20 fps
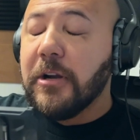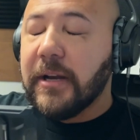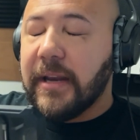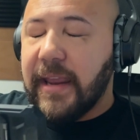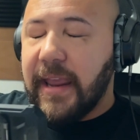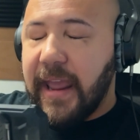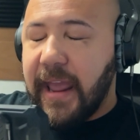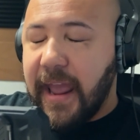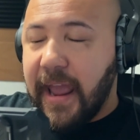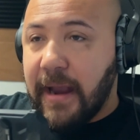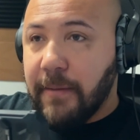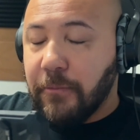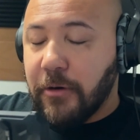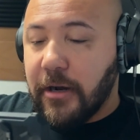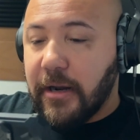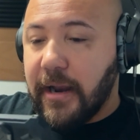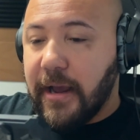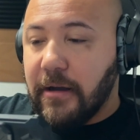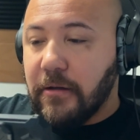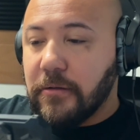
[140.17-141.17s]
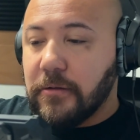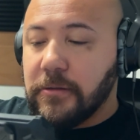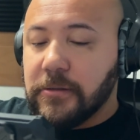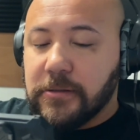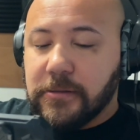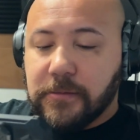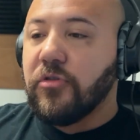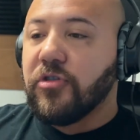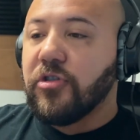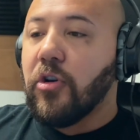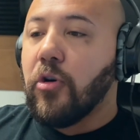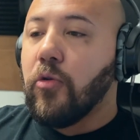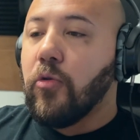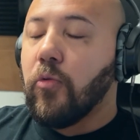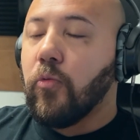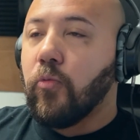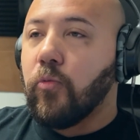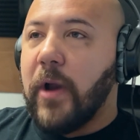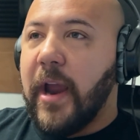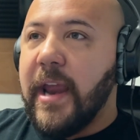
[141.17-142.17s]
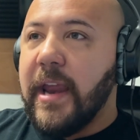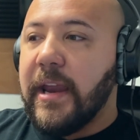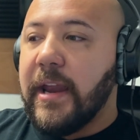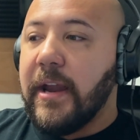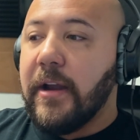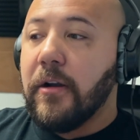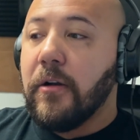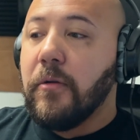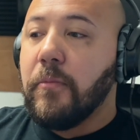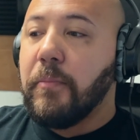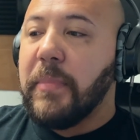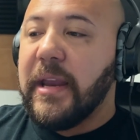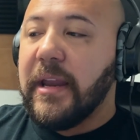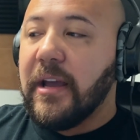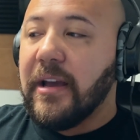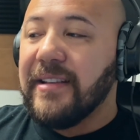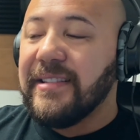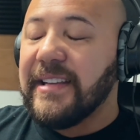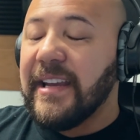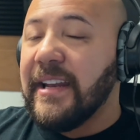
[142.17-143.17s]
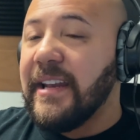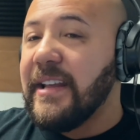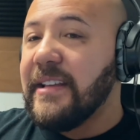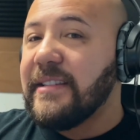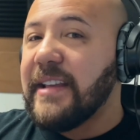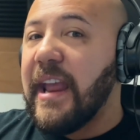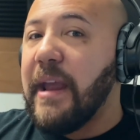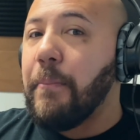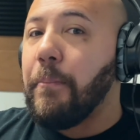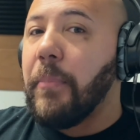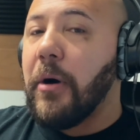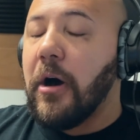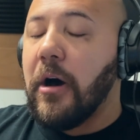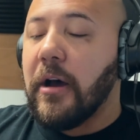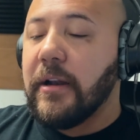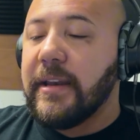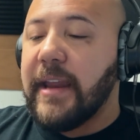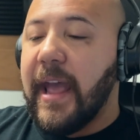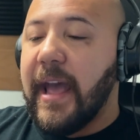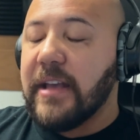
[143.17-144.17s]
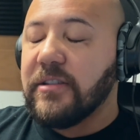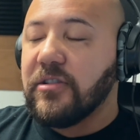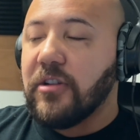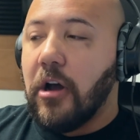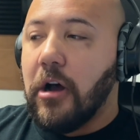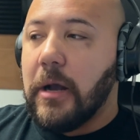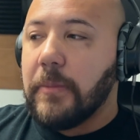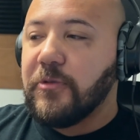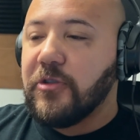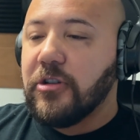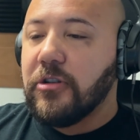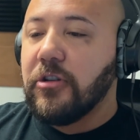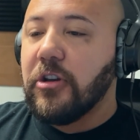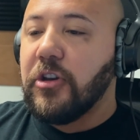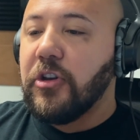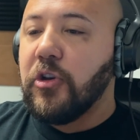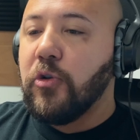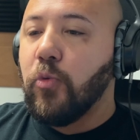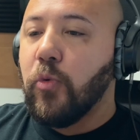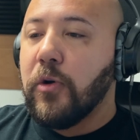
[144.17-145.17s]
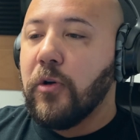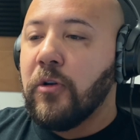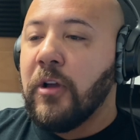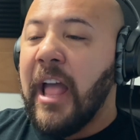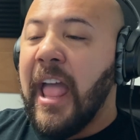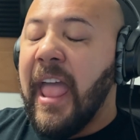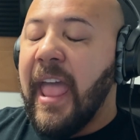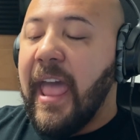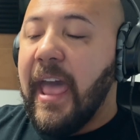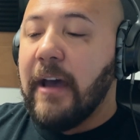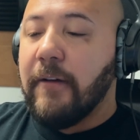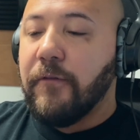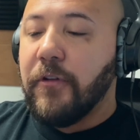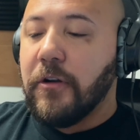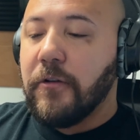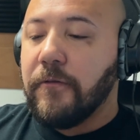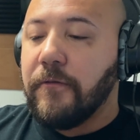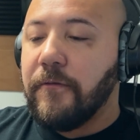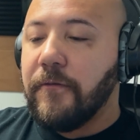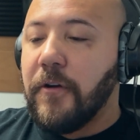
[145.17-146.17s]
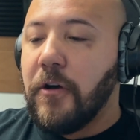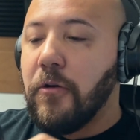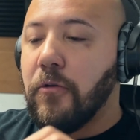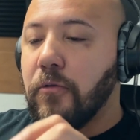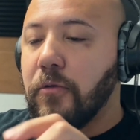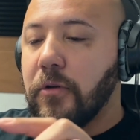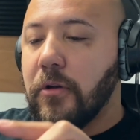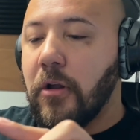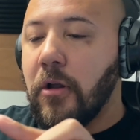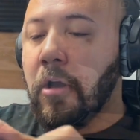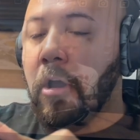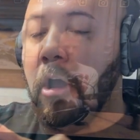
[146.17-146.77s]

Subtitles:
your camera now. So right here, because it is a podcast option, you will have your phone